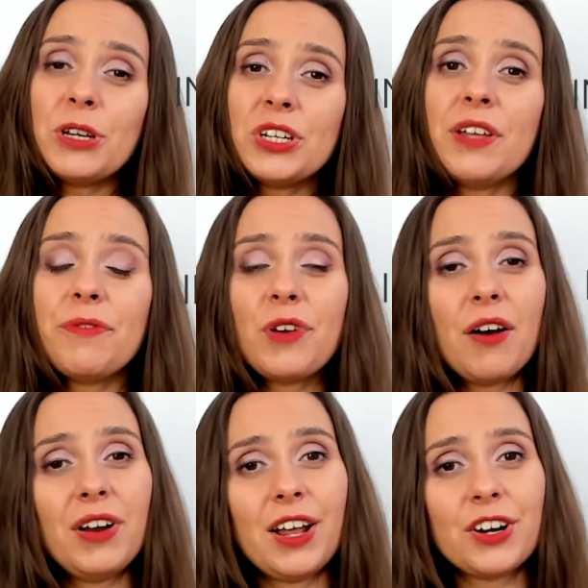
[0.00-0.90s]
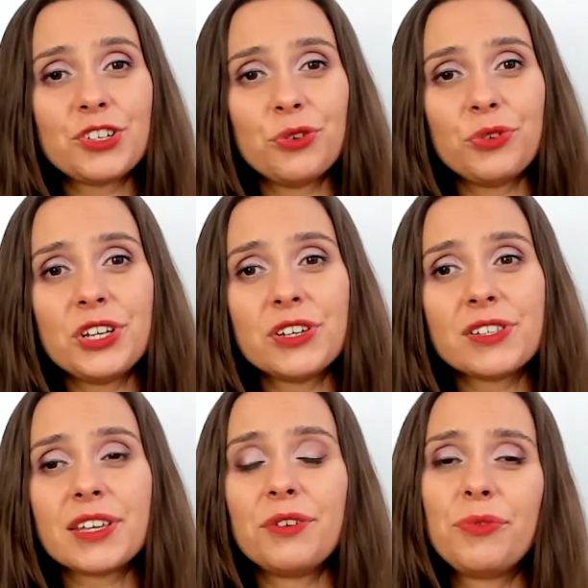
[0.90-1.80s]
if you have a large audience and
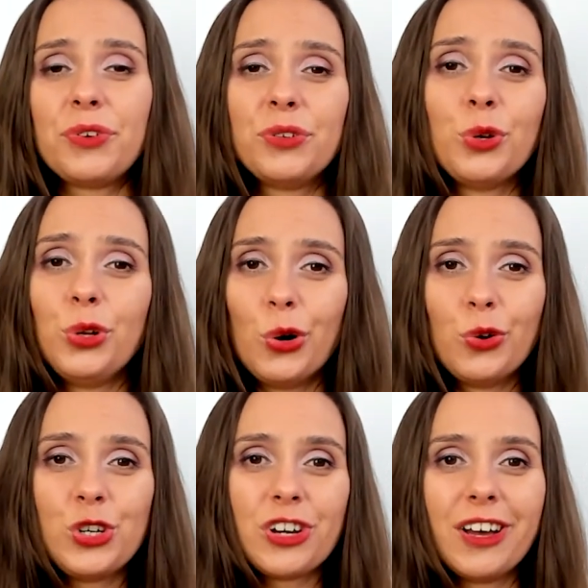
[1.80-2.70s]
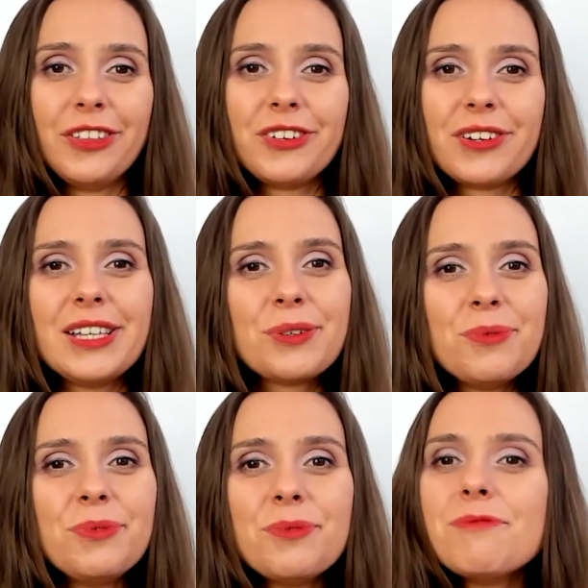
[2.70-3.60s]
if you don't know each other, it's good
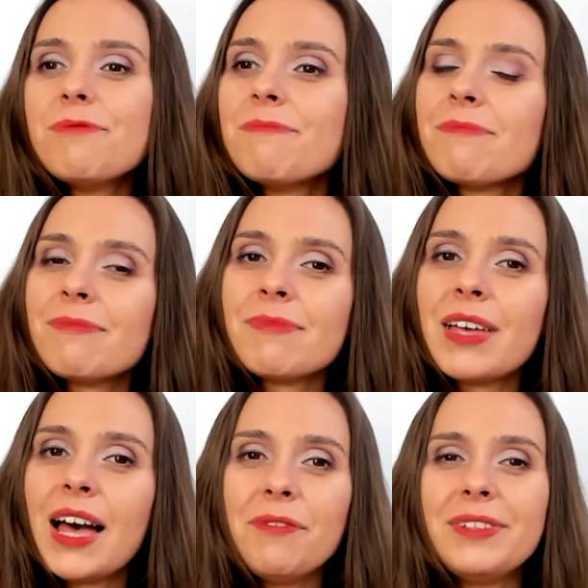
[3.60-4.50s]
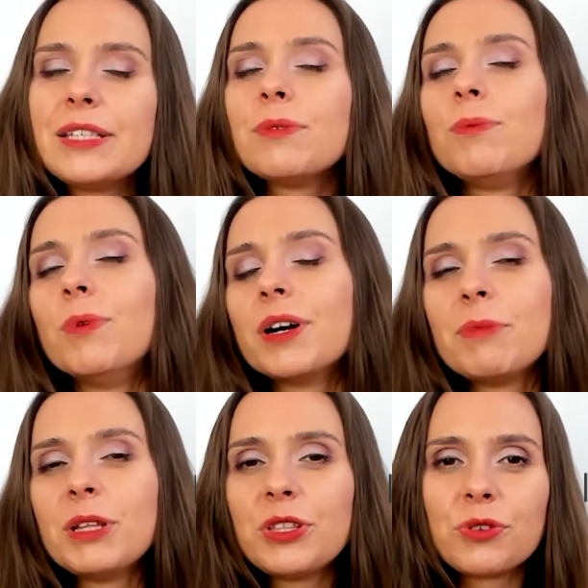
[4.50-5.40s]
to have this warm
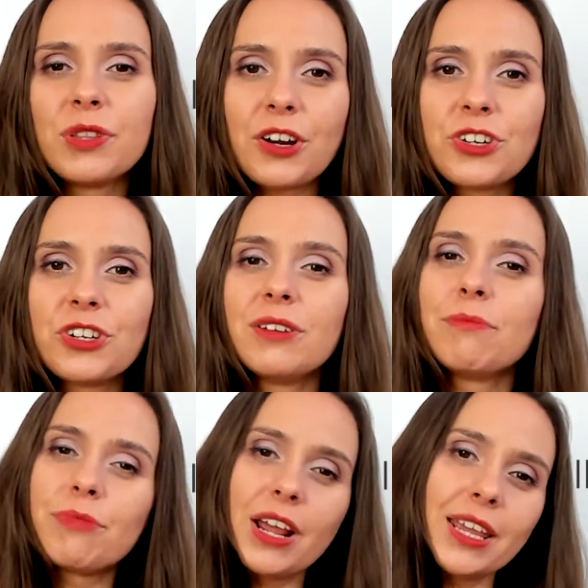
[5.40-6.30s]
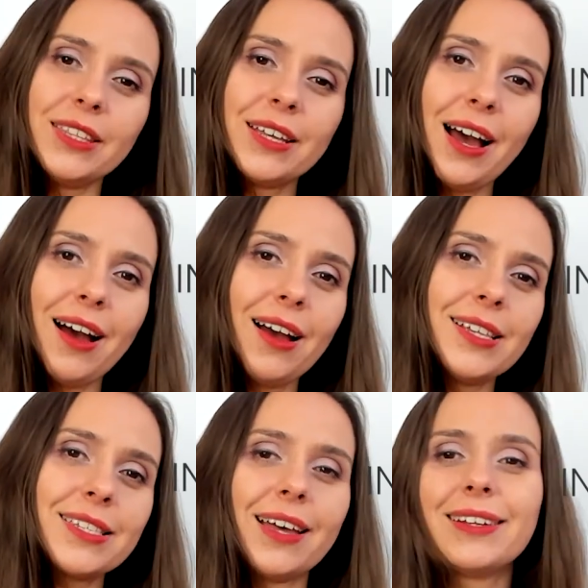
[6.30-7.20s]
introduction, breaking the ice,
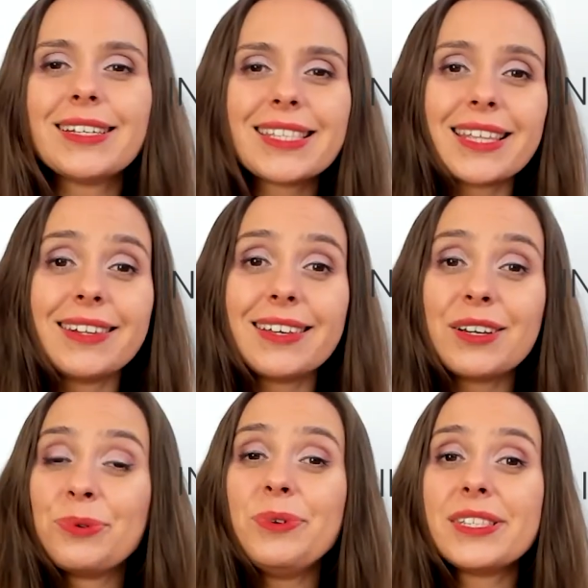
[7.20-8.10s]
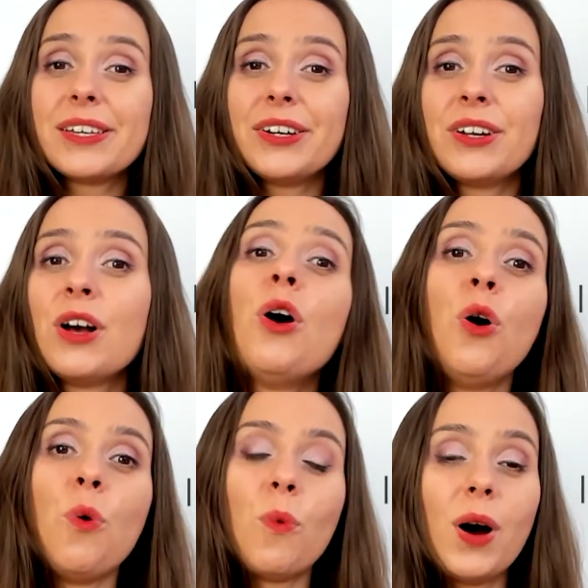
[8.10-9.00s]
understanding who is there,
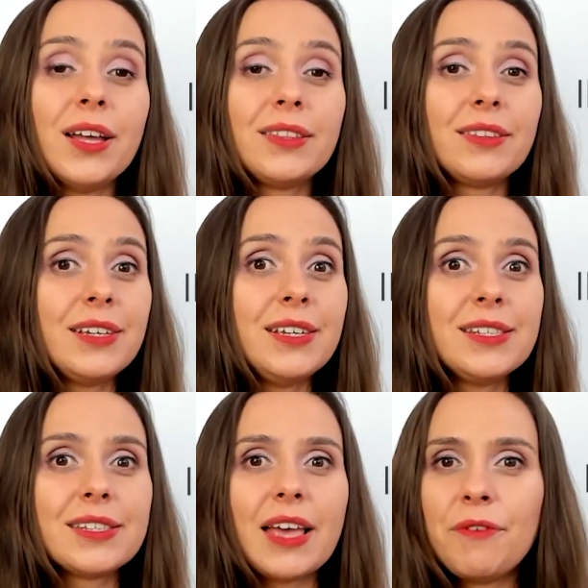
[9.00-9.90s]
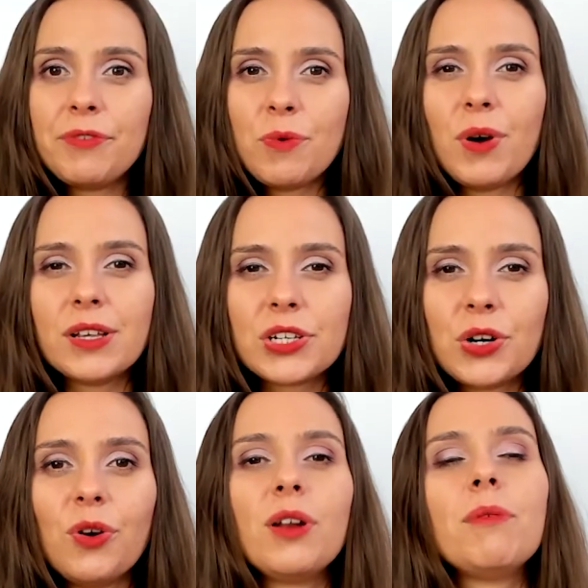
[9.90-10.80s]
what is everyone's role.
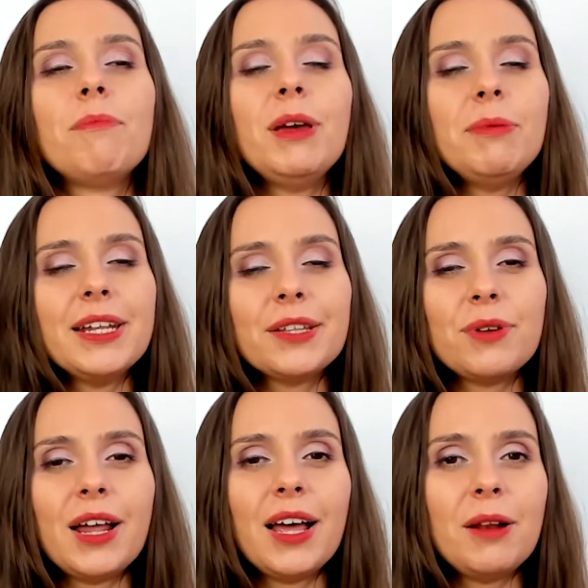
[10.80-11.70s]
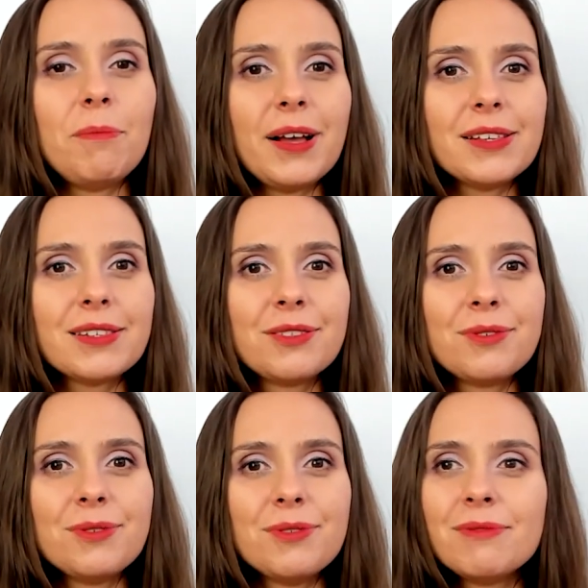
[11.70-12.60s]
Maybe that will help us to
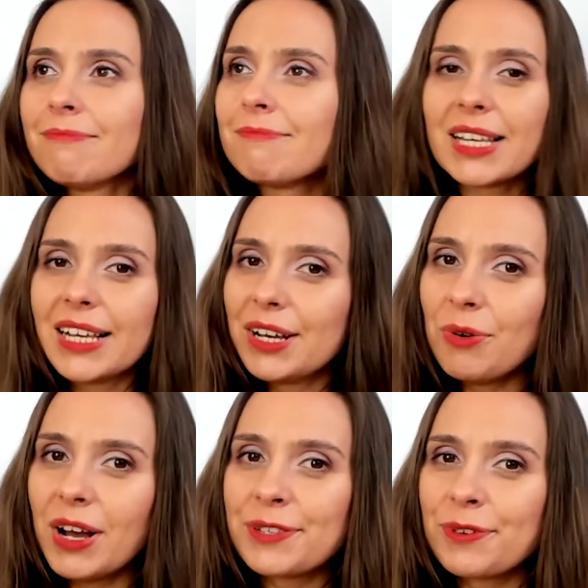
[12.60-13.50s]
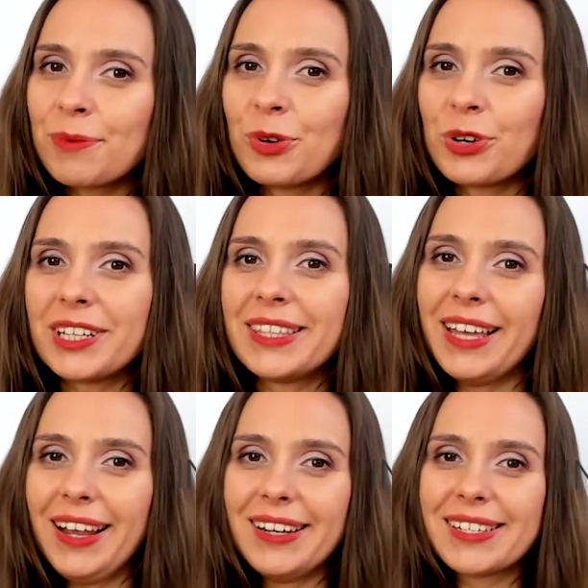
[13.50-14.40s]
go ask for more
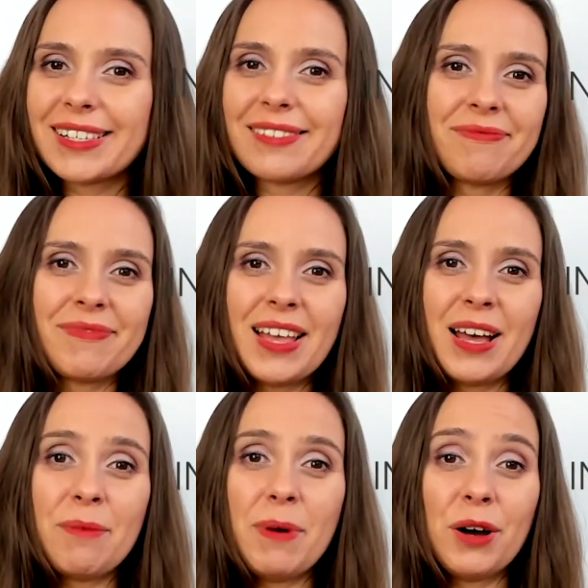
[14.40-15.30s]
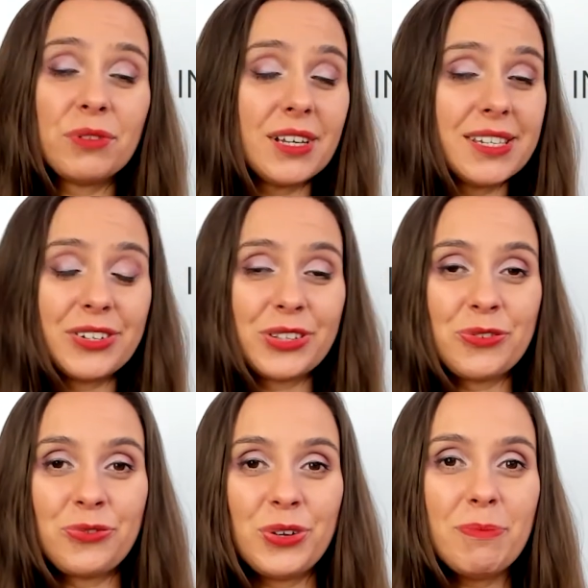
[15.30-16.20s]
details about a certain
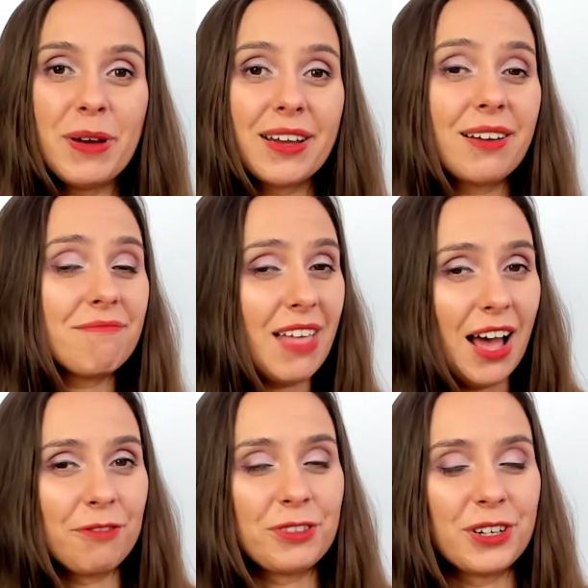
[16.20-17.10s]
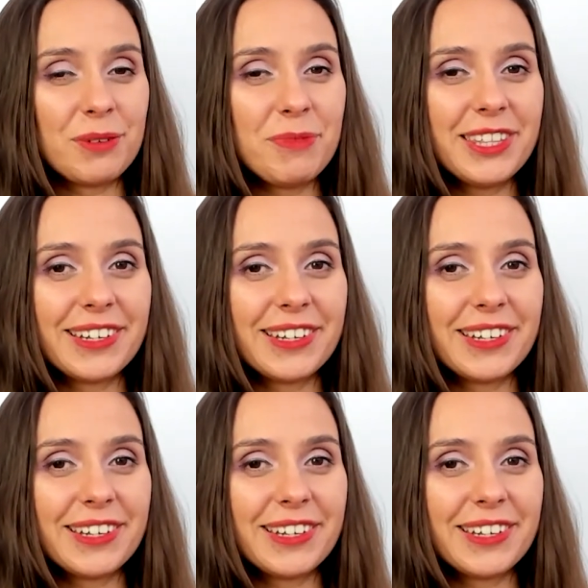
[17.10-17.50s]
feedback after the meeting.